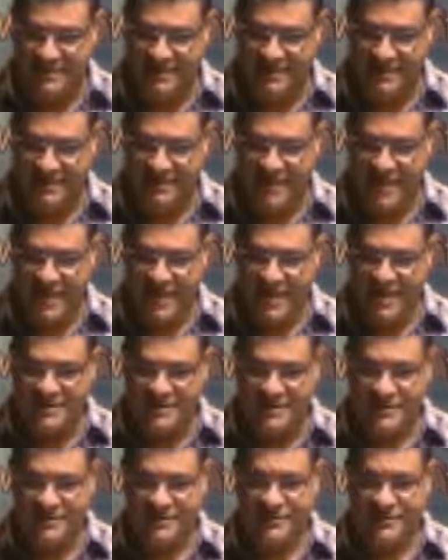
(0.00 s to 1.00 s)
and
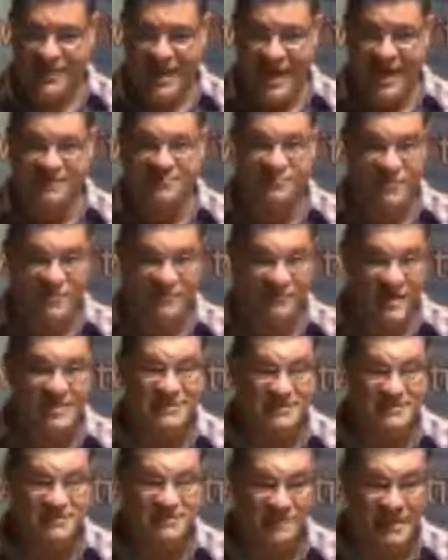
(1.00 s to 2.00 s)
that prevents
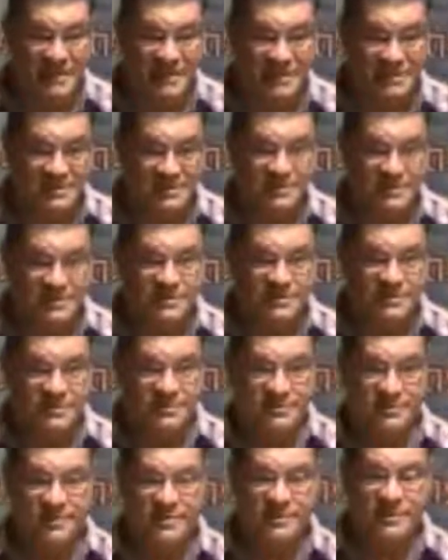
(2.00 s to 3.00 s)
me to
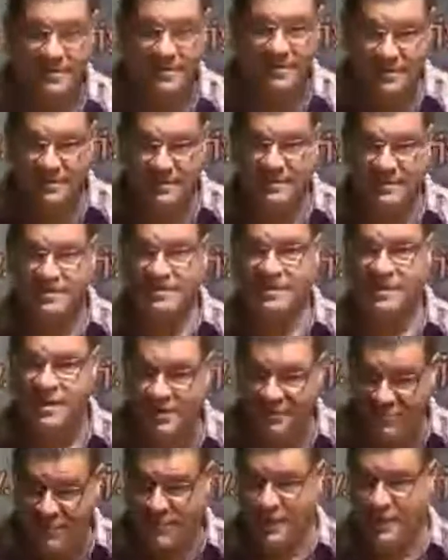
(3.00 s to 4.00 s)

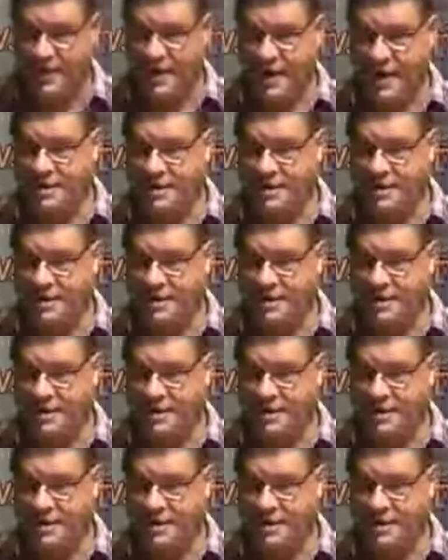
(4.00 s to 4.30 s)
communicate,